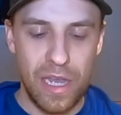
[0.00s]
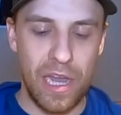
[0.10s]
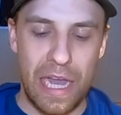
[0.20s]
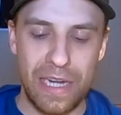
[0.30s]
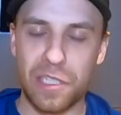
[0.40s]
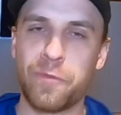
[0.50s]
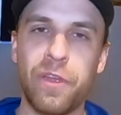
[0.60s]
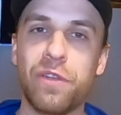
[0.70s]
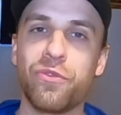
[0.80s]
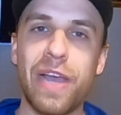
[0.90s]
Uh,
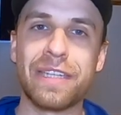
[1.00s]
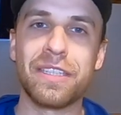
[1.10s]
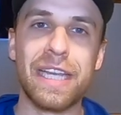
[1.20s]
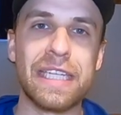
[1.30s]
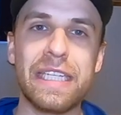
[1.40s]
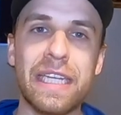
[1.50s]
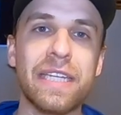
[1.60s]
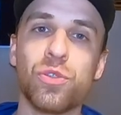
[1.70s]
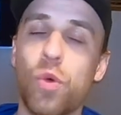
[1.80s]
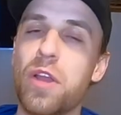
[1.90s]
and in fact, Leki
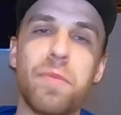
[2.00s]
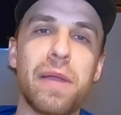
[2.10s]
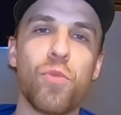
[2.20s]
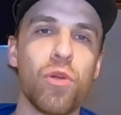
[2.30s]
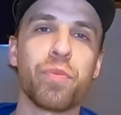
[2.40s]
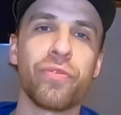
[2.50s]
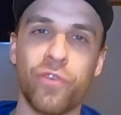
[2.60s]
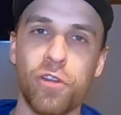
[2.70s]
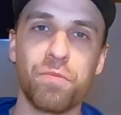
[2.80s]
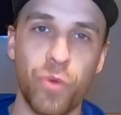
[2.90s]
is one of my more
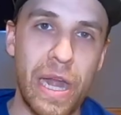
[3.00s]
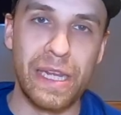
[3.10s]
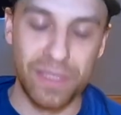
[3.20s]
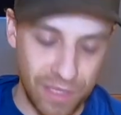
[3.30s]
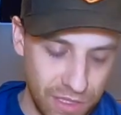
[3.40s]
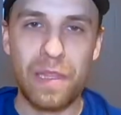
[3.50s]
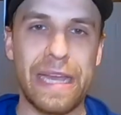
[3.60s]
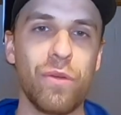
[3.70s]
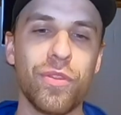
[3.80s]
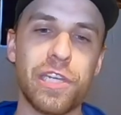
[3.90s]
preferred brands.
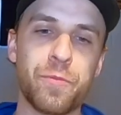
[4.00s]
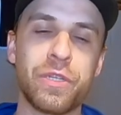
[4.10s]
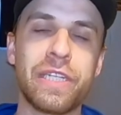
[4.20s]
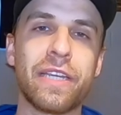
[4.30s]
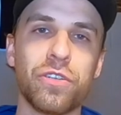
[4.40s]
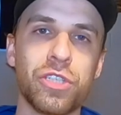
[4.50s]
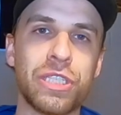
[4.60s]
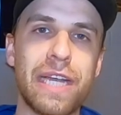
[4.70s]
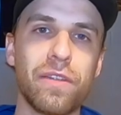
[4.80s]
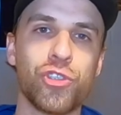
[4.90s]
Now, with this particular
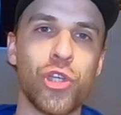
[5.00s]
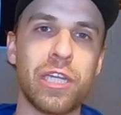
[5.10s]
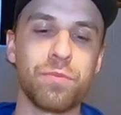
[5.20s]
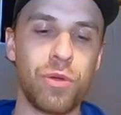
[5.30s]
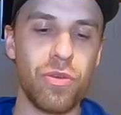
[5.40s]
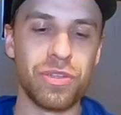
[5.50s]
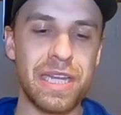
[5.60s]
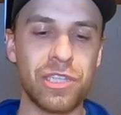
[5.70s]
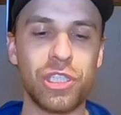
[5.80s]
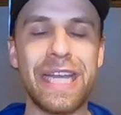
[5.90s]
style of trekking pole, this
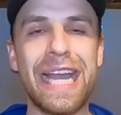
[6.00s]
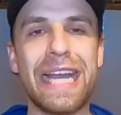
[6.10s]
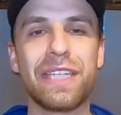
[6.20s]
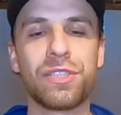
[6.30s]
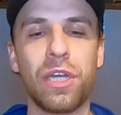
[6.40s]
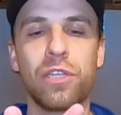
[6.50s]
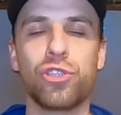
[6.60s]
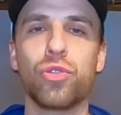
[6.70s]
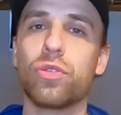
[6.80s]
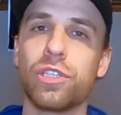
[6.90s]
actually has a
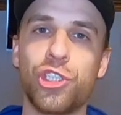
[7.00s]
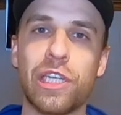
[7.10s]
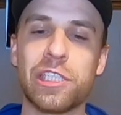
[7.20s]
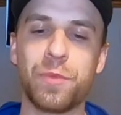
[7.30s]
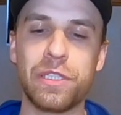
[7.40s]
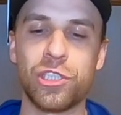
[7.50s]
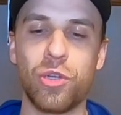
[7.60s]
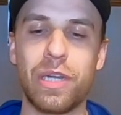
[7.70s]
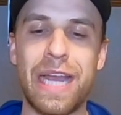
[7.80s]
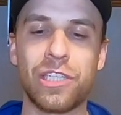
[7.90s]
dual adjustment,
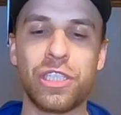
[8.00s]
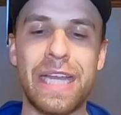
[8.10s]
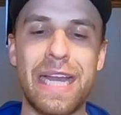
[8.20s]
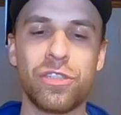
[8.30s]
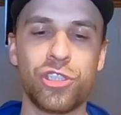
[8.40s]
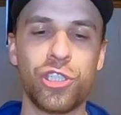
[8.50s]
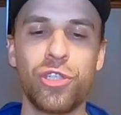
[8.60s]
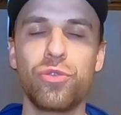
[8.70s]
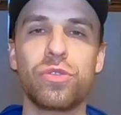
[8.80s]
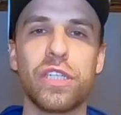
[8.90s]
so it actually has
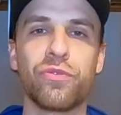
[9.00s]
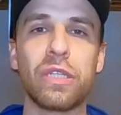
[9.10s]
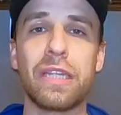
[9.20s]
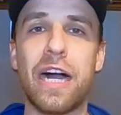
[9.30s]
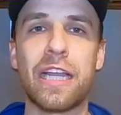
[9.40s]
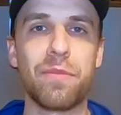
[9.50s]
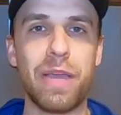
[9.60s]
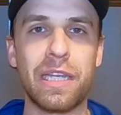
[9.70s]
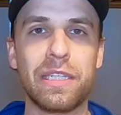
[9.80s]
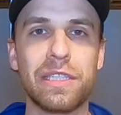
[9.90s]
two different locking
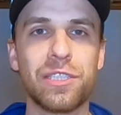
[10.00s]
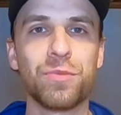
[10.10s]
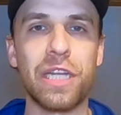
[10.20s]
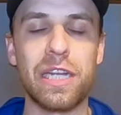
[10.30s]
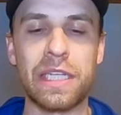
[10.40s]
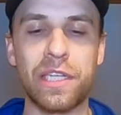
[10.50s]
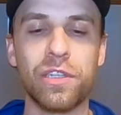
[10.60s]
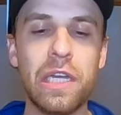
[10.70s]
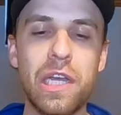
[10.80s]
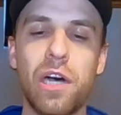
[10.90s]
mechanisms on
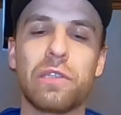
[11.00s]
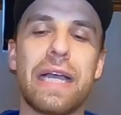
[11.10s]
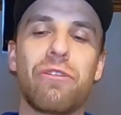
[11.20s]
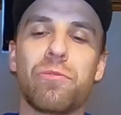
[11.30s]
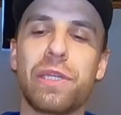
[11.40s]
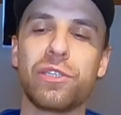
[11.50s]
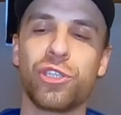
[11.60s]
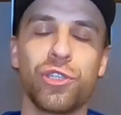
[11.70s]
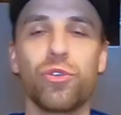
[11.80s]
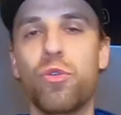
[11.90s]
here, allowing me
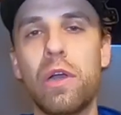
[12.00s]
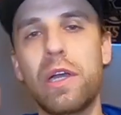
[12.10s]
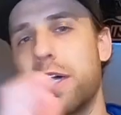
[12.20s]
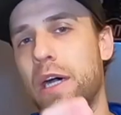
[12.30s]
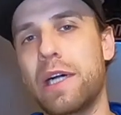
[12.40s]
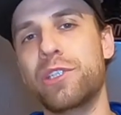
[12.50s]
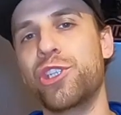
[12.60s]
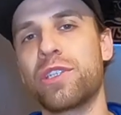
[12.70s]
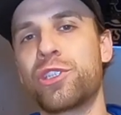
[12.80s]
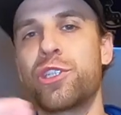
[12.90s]
to uh,
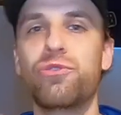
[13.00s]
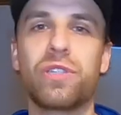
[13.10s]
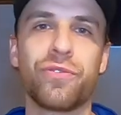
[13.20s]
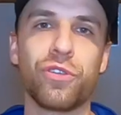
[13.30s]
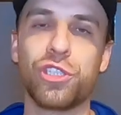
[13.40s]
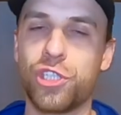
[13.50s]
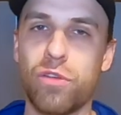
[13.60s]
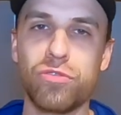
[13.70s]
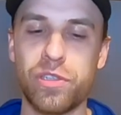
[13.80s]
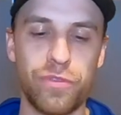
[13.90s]
adjust two different
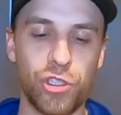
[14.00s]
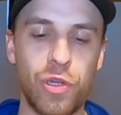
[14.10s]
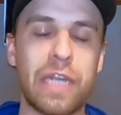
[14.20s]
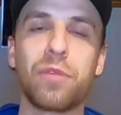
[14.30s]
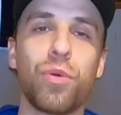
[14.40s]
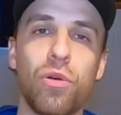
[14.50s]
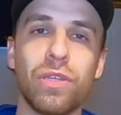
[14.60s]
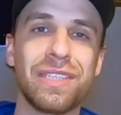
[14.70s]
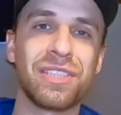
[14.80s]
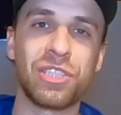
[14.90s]
zones of the trekking
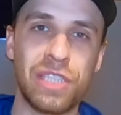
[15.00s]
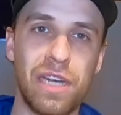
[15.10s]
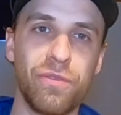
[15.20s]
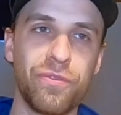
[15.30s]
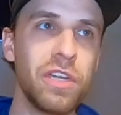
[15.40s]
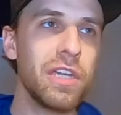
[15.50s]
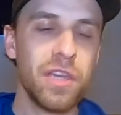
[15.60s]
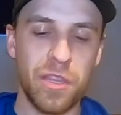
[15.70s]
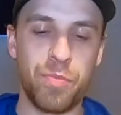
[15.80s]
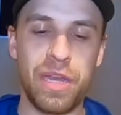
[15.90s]
pole itself.
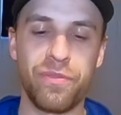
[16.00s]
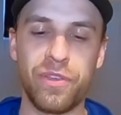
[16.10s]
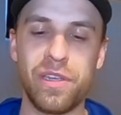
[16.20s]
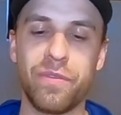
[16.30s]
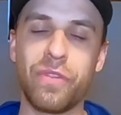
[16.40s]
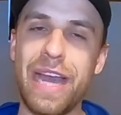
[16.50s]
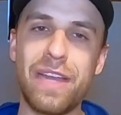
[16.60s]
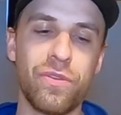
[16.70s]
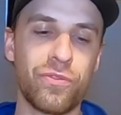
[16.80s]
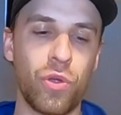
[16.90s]
The benefit of
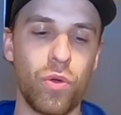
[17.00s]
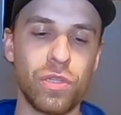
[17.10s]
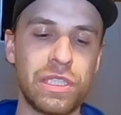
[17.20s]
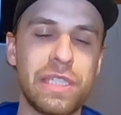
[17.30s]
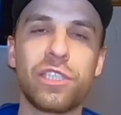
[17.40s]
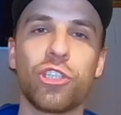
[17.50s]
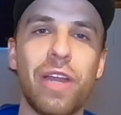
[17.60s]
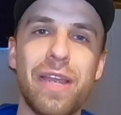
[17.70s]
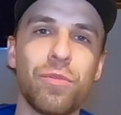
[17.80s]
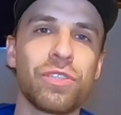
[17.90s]
that, of course, is
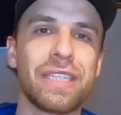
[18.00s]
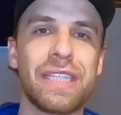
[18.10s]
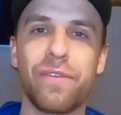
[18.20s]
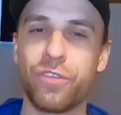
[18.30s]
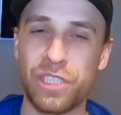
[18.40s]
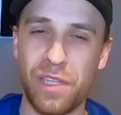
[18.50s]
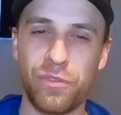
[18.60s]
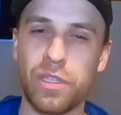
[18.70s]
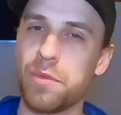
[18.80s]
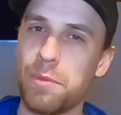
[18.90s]
you're able to give
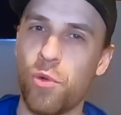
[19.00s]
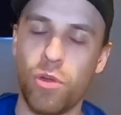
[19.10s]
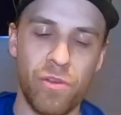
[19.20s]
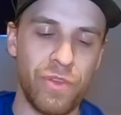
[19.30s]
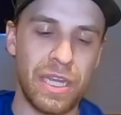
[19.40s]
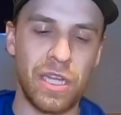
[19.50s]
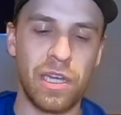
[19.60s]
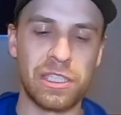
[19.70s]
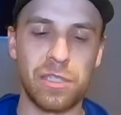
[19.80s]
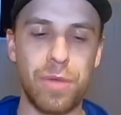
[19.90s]
yourself a little bit more of a
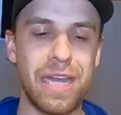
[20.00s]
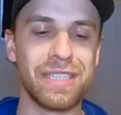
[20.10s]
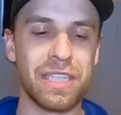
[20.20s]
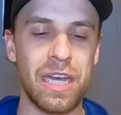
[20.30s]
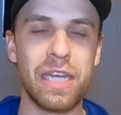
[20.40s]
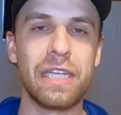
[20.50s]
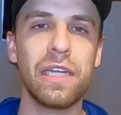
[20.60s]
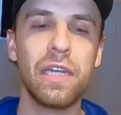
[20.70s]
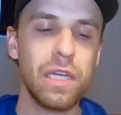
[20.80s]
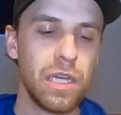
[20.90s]
customized
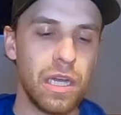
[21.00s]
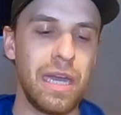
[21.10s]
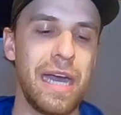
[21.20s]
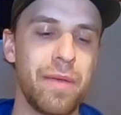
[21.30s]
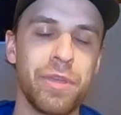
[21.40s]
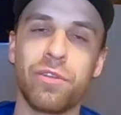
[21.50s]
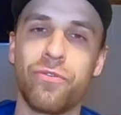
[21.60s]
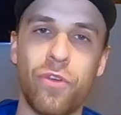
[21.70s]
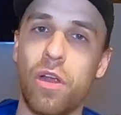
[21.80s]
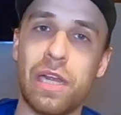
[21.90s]
height um, in
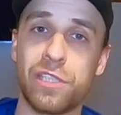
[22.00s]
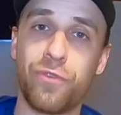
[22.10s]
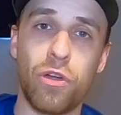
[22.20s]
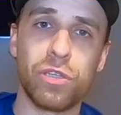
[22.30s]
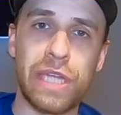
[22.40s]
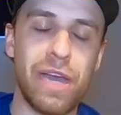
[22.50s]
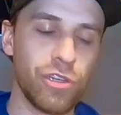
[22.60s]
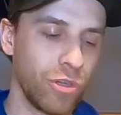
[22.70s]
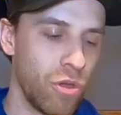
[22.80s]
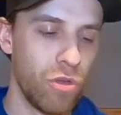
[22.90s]
far, as far as how
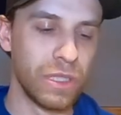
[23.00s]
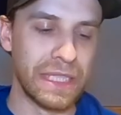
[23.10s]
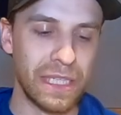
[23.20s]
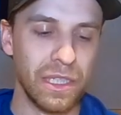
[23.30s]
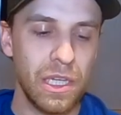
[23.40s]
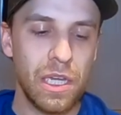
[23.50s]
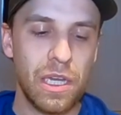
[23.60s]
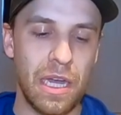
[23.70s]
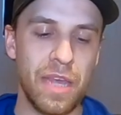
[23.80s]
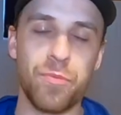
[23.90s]
you're holding it.
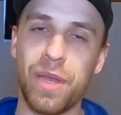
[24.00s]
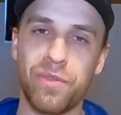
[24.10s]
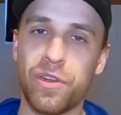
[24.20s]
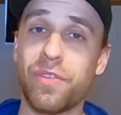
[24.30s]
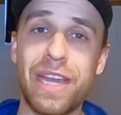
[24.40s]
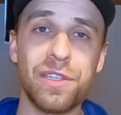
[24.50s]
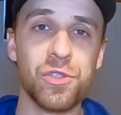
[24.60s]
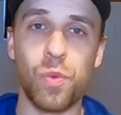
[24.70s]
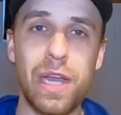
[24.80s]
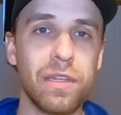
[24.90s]
Uh, the benefit of that
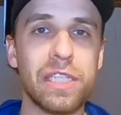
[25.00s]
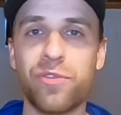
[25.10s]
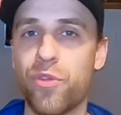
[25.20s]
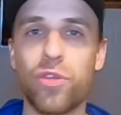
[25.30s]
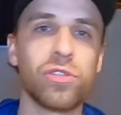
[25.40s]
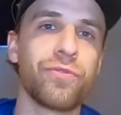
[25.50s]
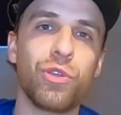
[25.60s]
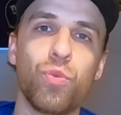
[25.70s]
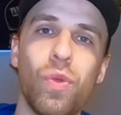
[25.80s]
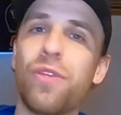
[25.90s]
as well is for those of
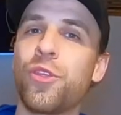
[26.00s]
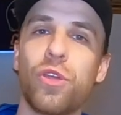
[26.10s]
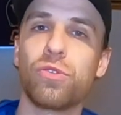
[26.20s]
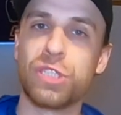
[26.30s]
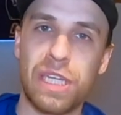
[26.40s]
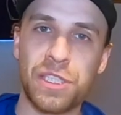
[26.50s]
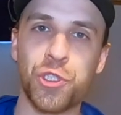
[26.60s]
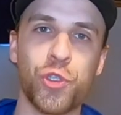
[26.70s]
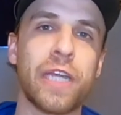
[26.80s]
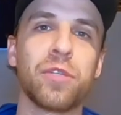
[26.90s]
you with those
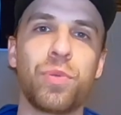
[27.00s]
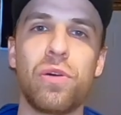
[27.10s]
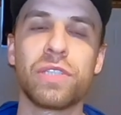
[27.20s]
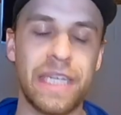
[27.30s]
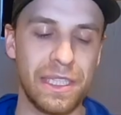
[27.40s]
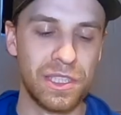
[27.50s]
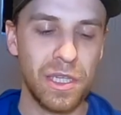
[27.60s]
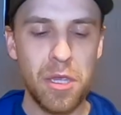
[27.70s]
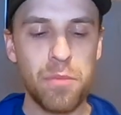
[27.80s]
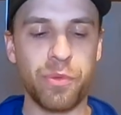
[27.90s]
nice trekking pole
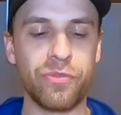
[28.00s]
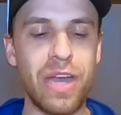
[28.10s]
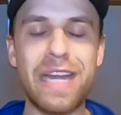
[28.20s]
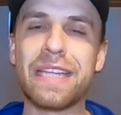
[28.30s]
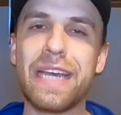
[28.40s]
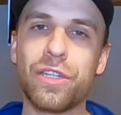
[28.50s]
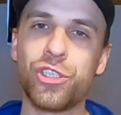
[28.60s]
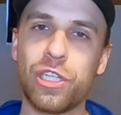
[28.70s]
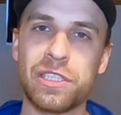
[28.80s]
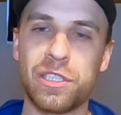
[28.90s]
tents, providing that
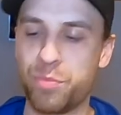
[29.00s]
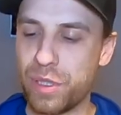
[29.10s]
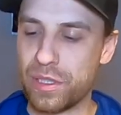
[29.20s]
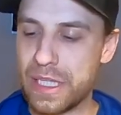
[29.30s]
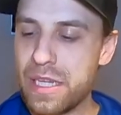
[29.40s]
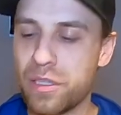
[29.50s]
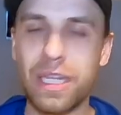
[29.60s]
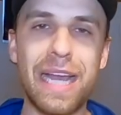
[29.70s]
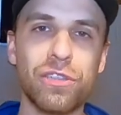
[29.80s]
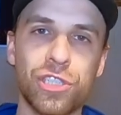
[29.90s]
adjustability
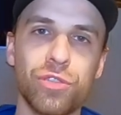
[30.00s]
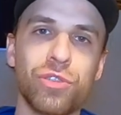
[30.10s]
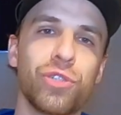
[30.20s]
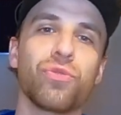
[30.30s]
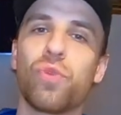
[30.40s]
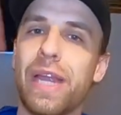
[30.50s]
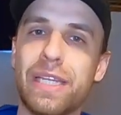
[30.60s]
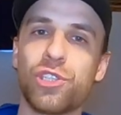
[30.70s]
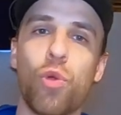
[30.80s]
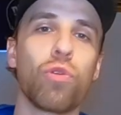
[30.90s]
allows you to
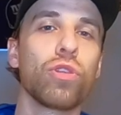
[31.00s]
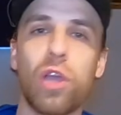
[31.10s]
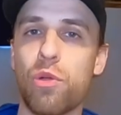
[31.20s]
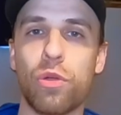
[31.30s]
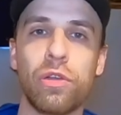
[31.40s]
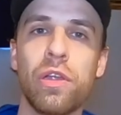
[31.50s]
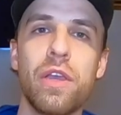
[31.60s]
raise or lower